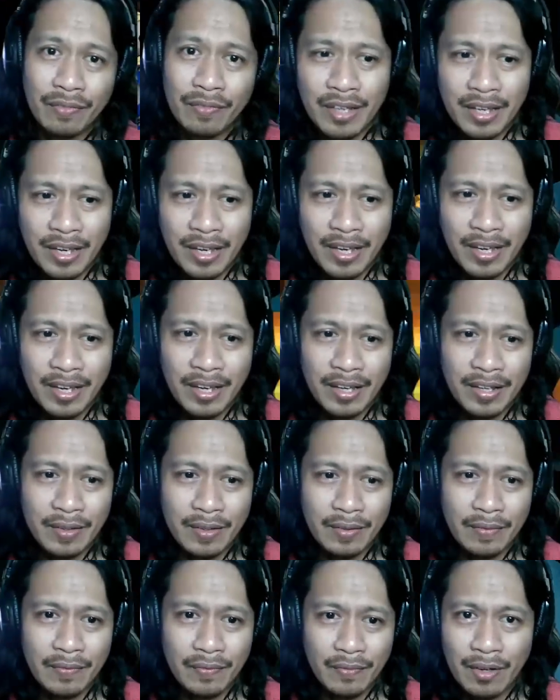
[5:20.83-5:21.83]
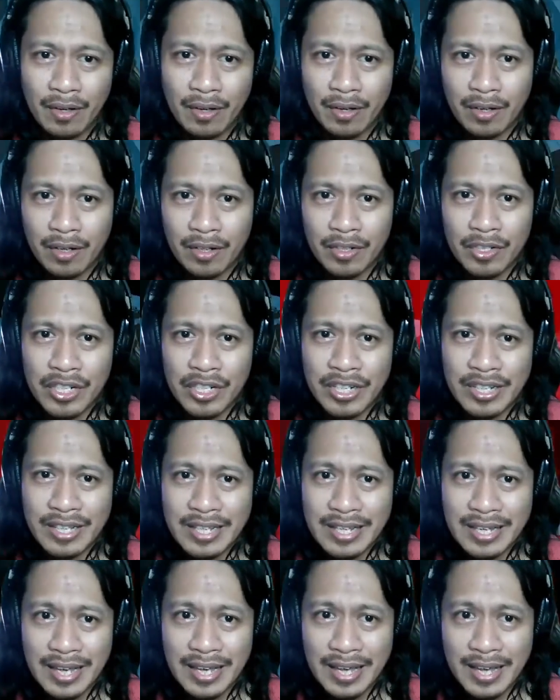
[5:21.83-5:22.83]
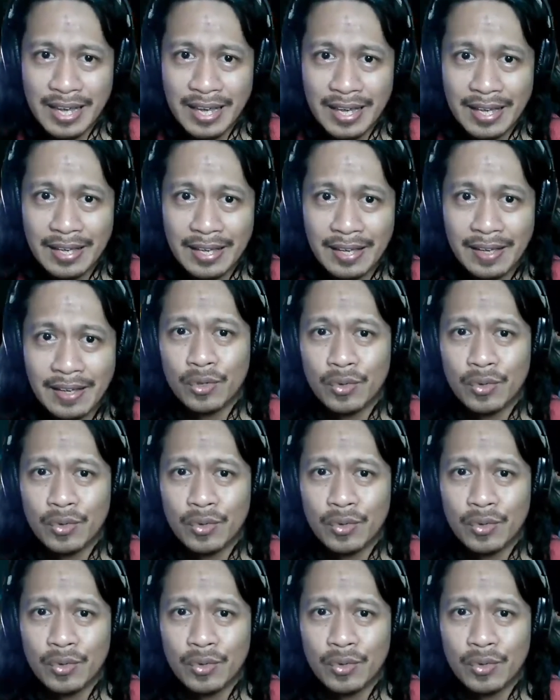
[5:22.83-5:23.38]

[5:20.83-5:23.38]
in GTA